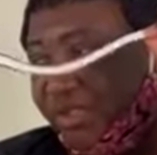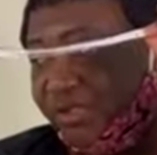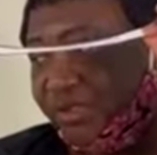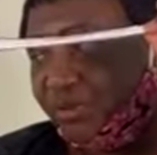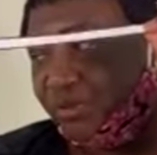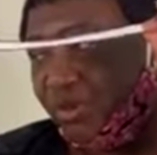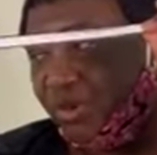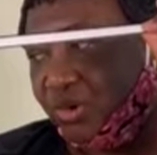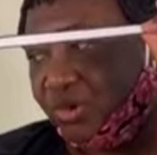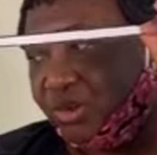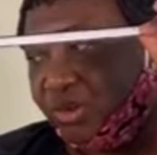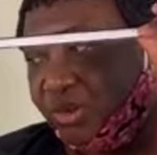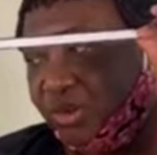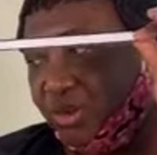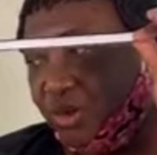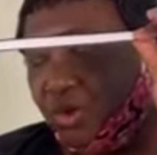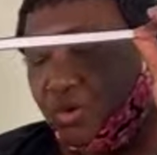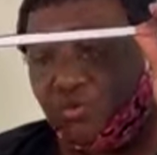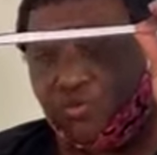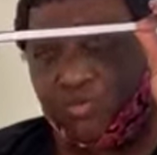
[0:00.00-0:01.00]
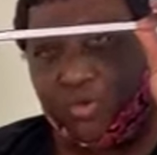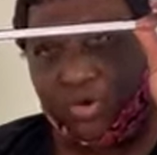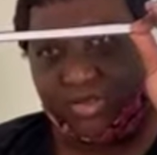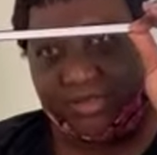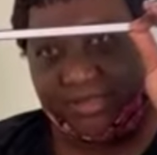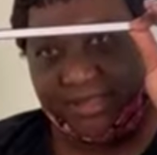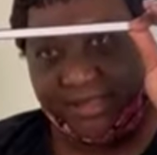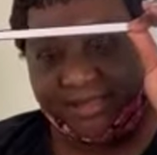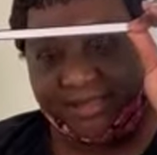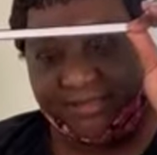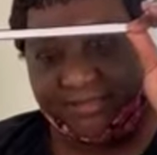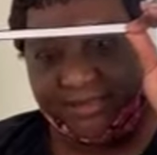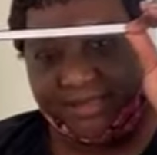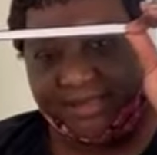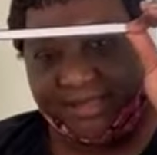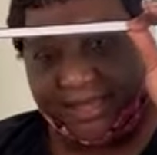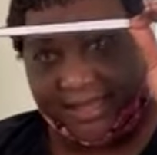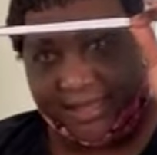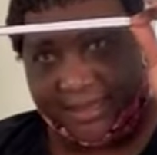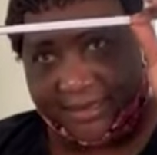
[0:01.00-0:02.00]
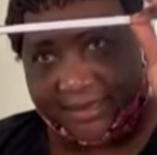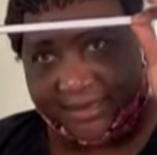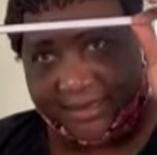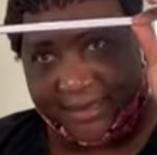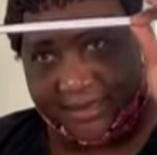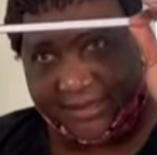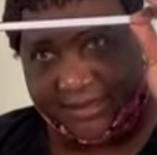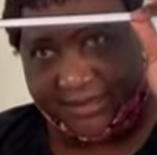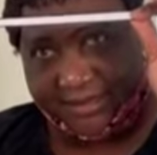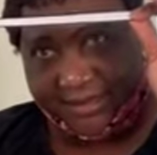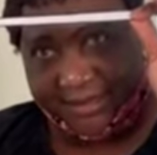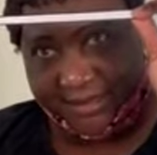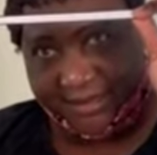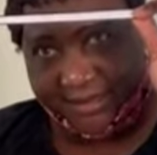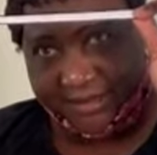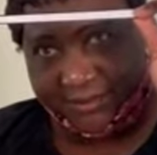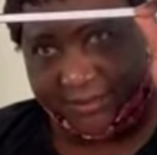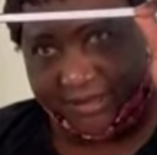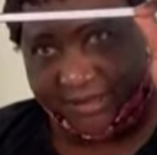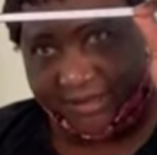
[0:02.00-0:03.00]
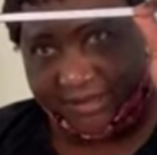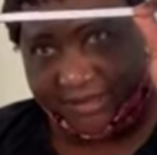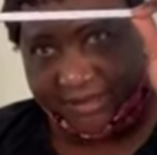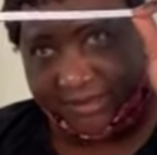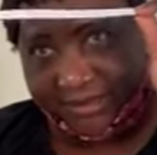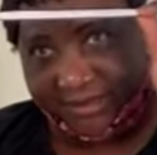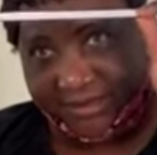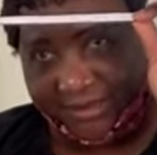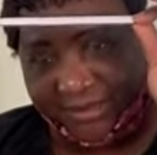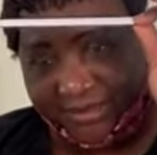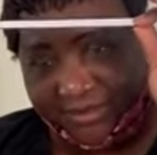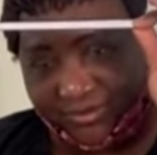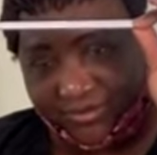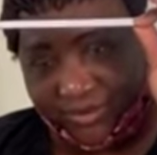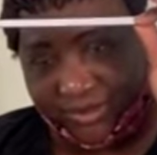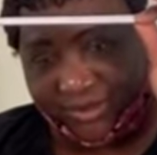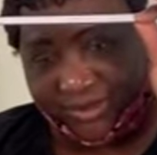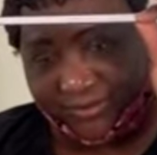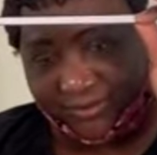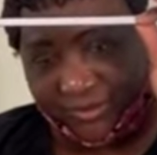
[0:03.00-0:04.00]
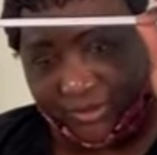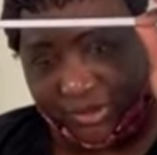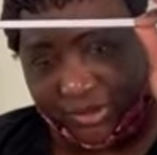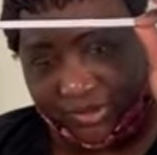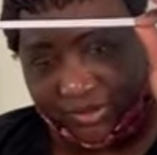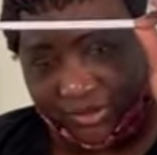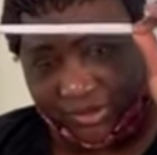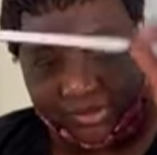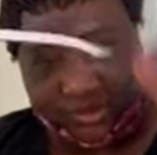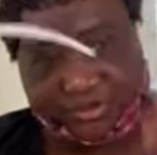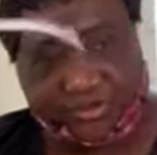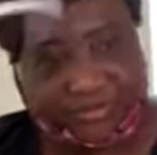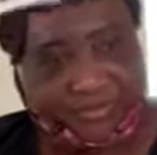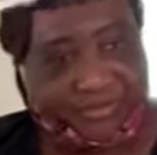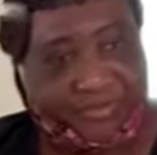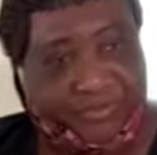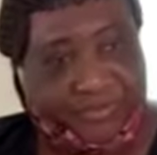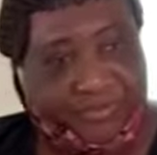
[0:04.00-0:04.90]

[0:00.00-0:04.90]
this one, 1 centimeter and 30 centimeter. This is what I'm going to cut.